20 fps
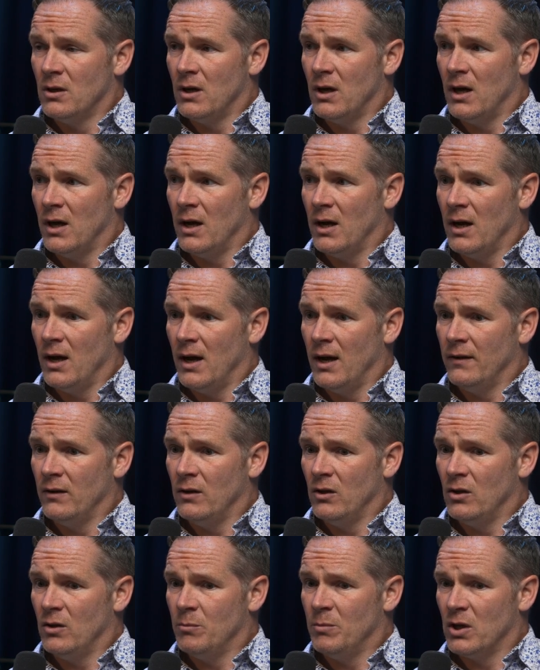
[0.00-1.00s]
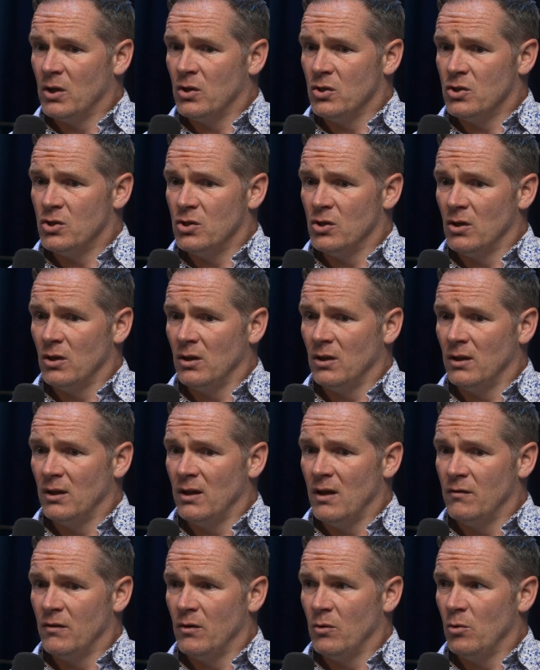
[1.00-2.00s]
and because your
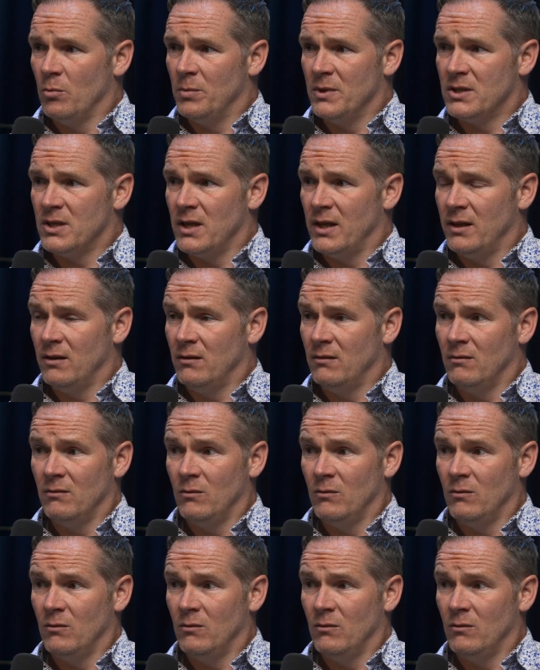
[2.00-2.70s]
liver would be saying